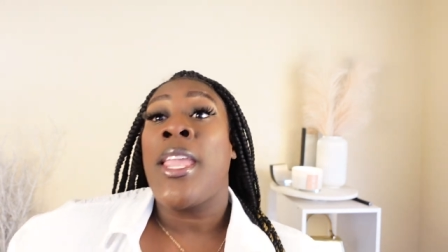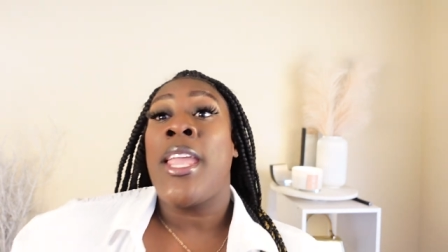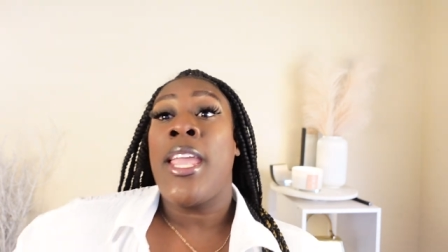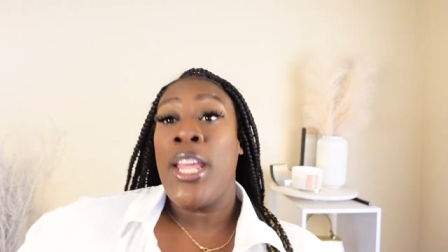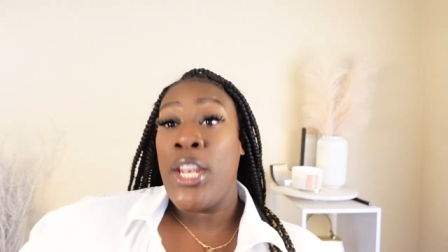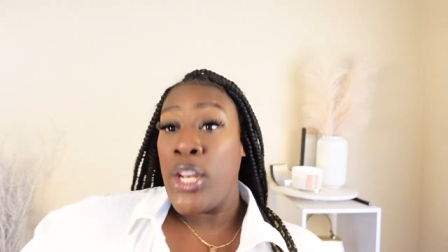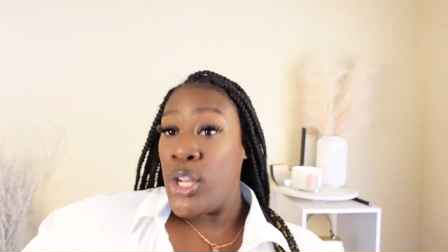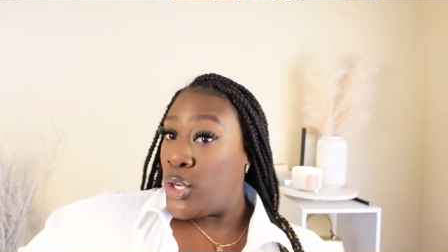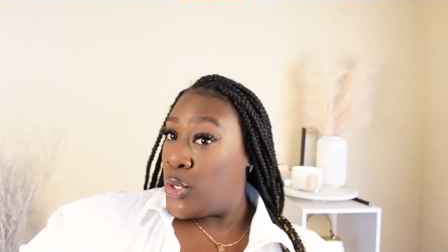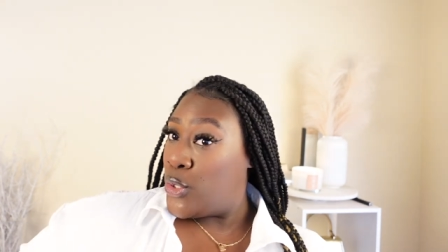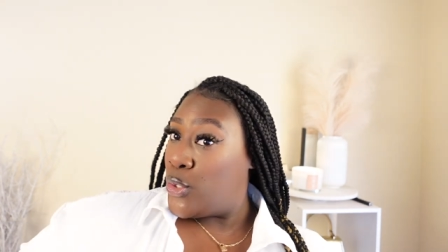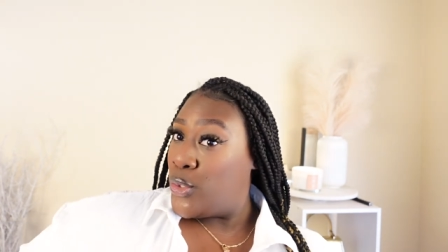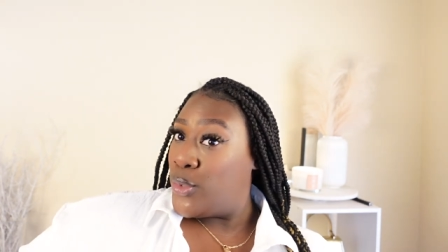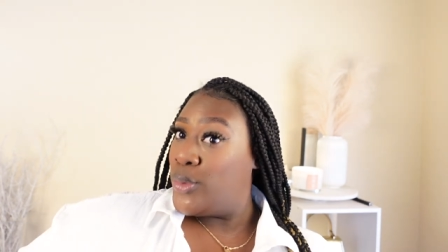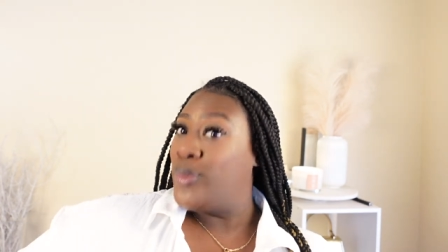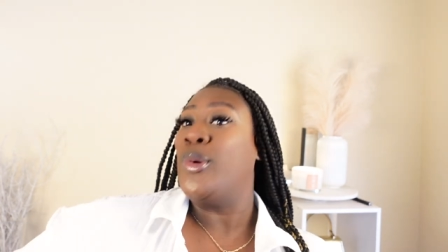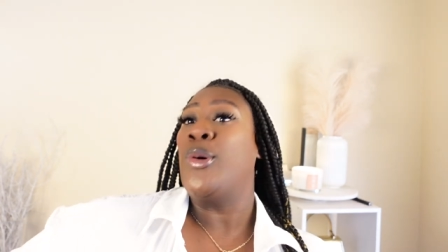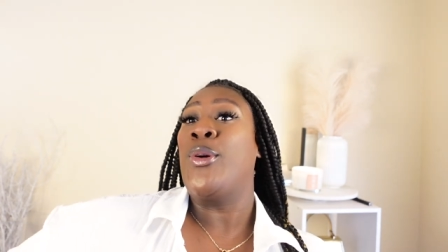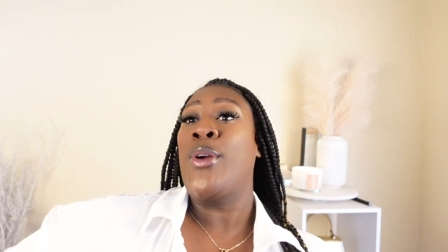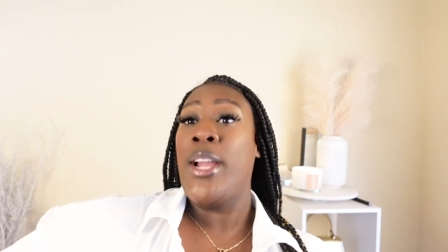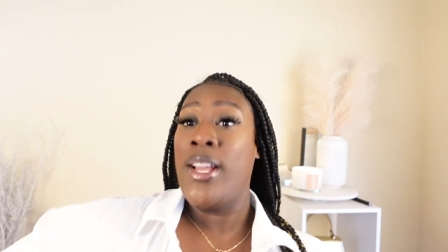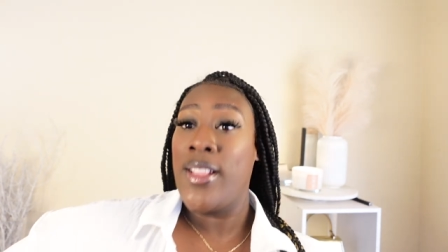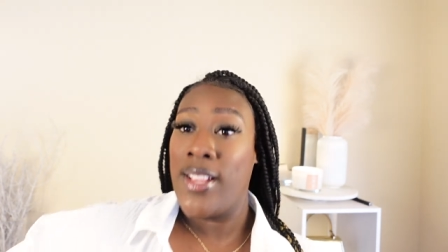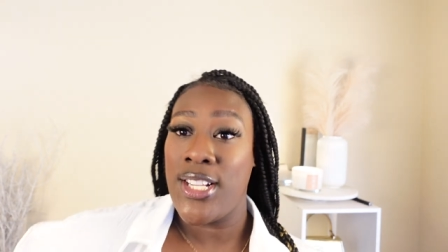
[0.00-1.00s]
Anywho,
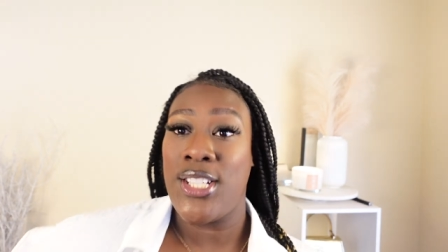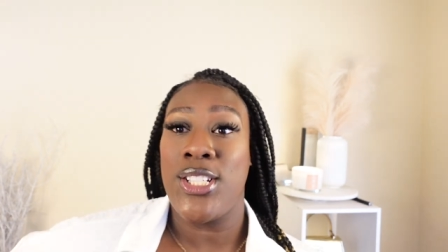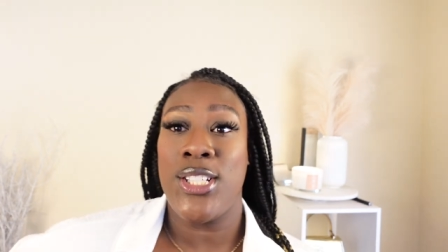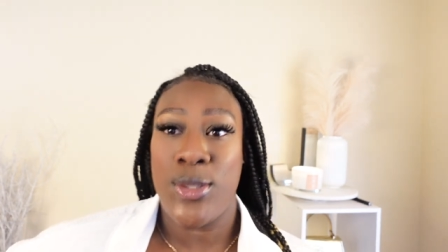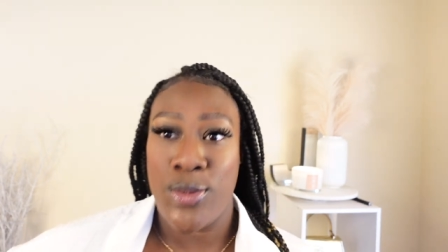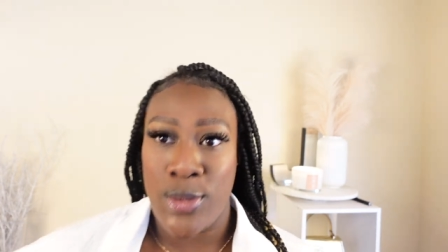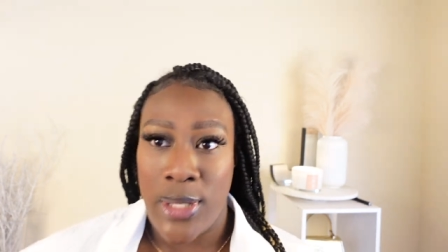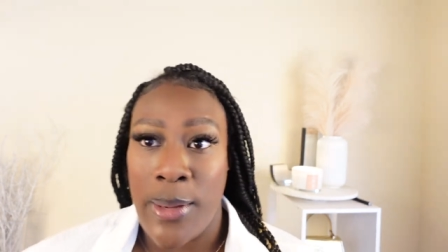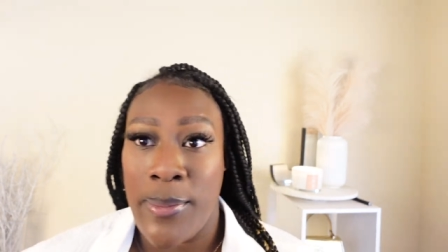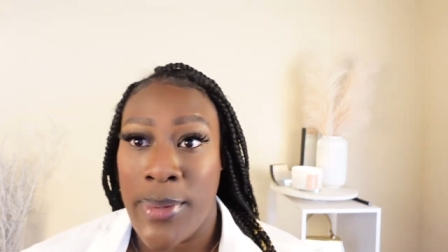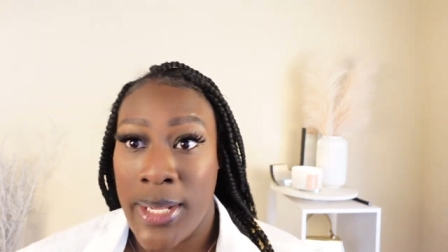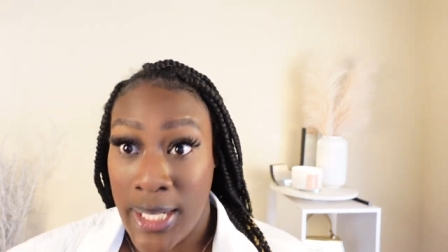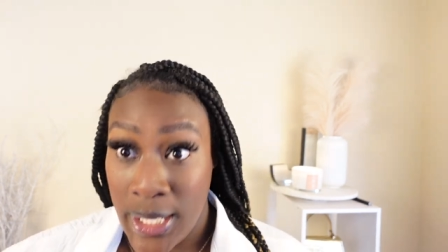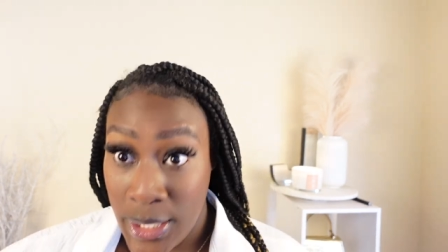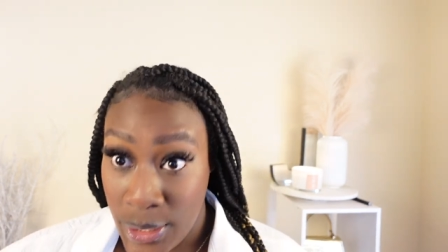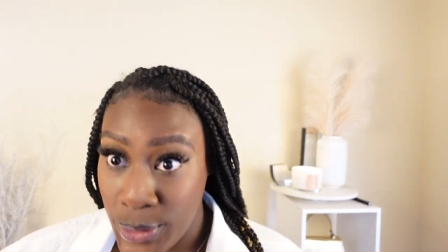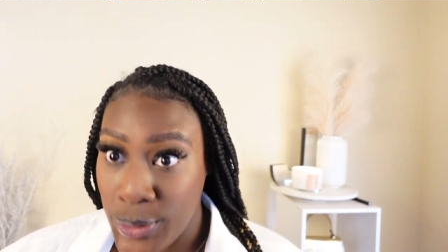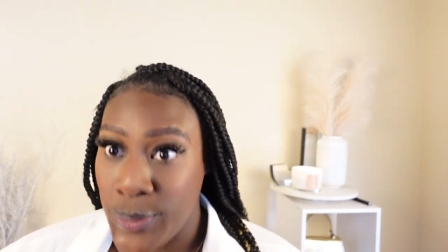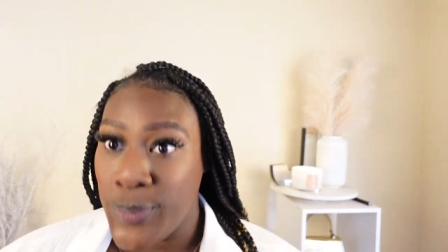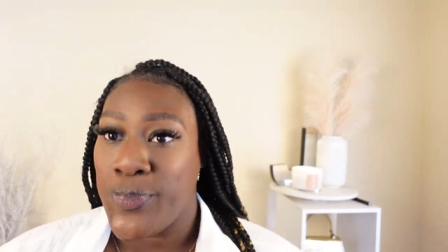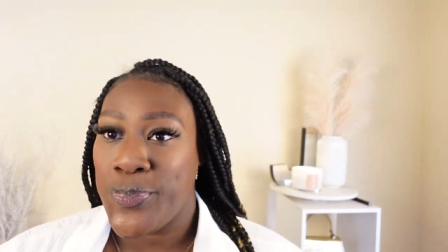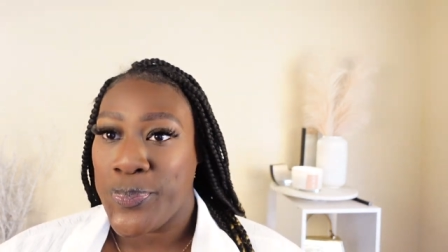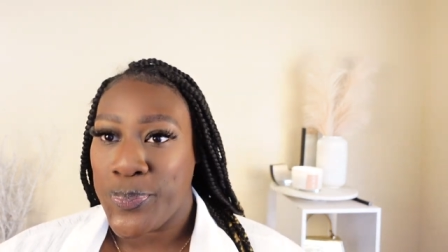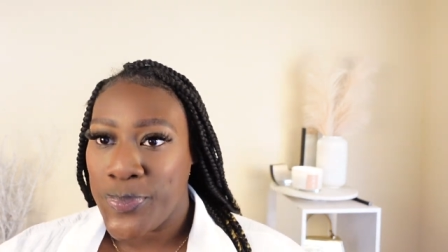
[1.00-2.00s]
okay, that's just what I'm going to do.
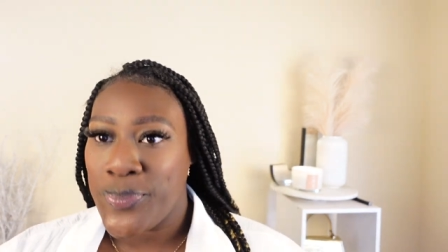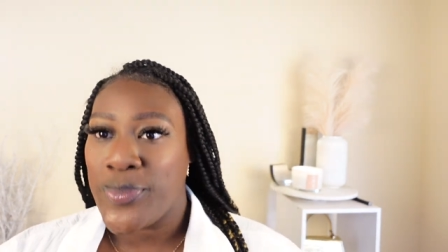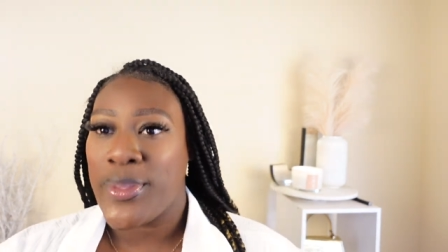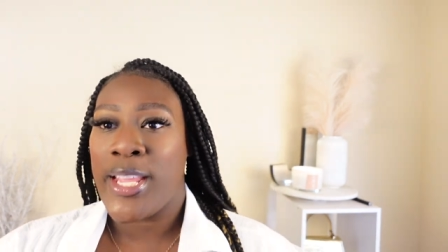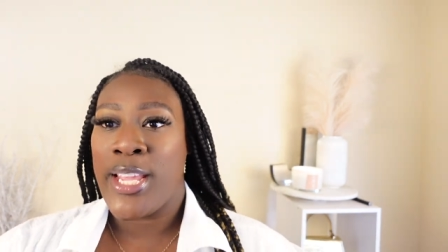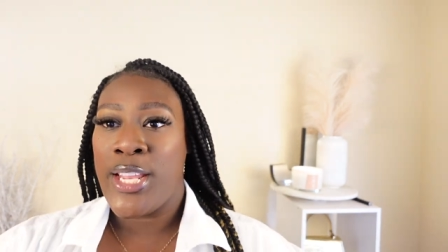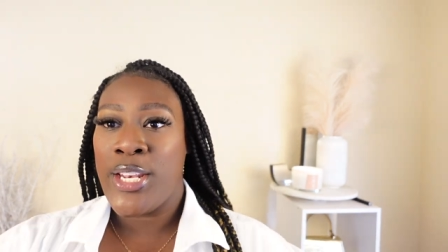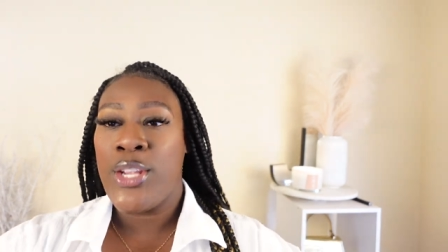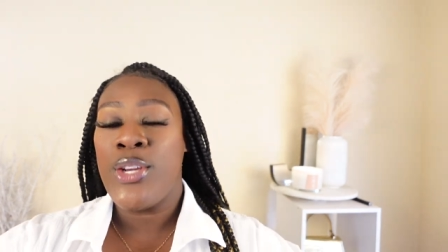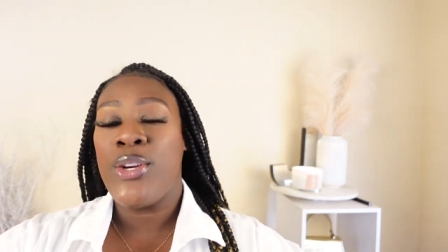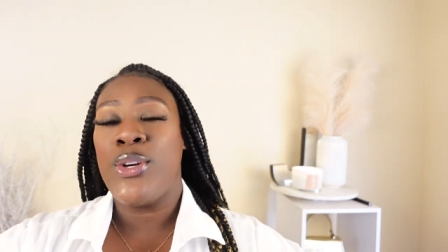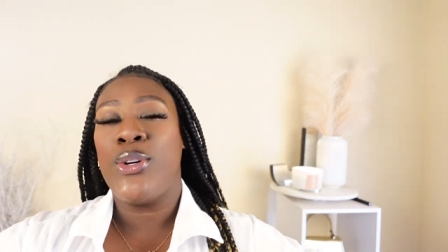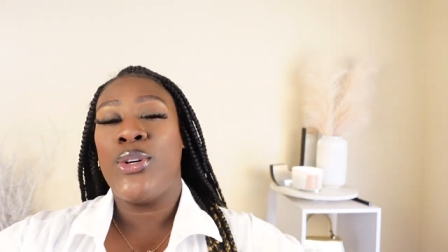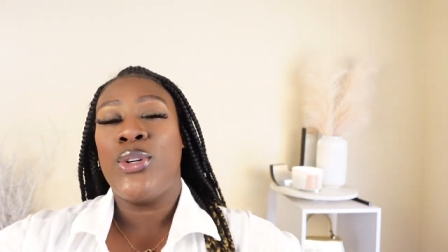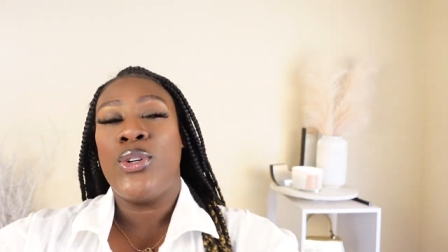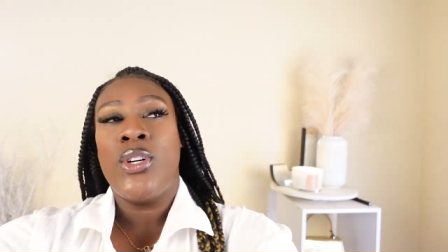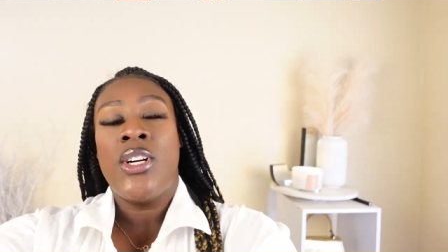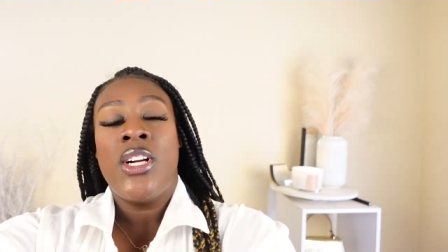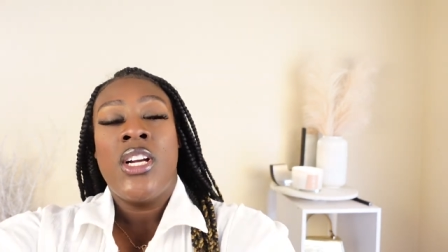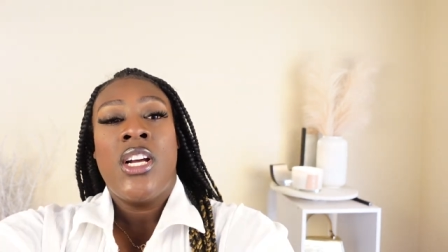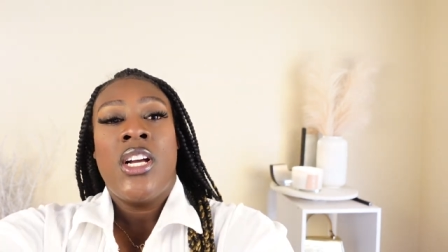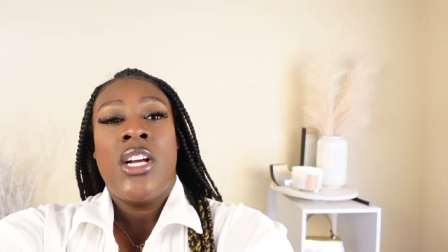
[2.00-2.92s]
Anywho,